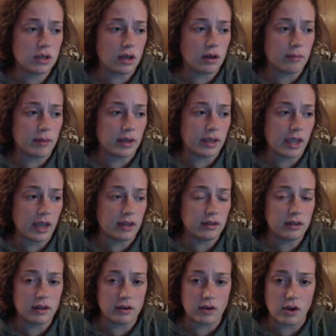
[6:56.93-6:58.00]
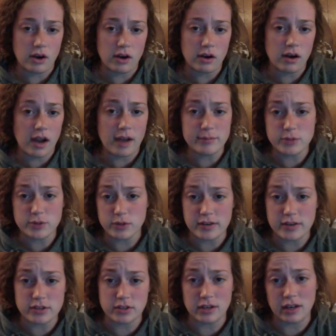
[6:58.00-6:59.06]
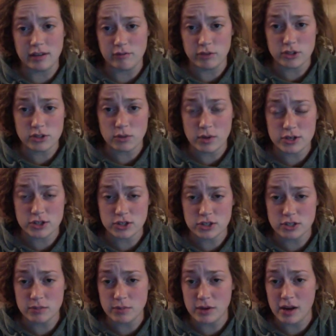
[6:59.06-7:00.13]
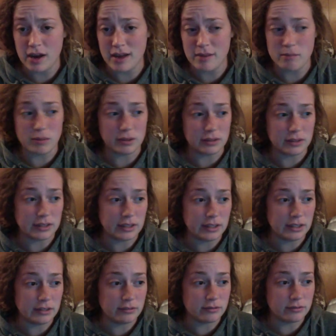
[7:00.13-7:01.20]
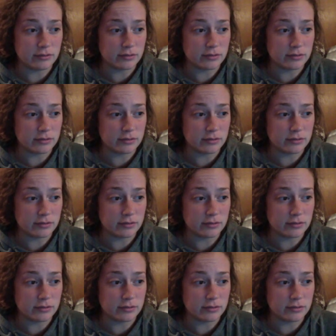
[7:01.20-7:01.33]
Again, there are observation and inference questions, but I believe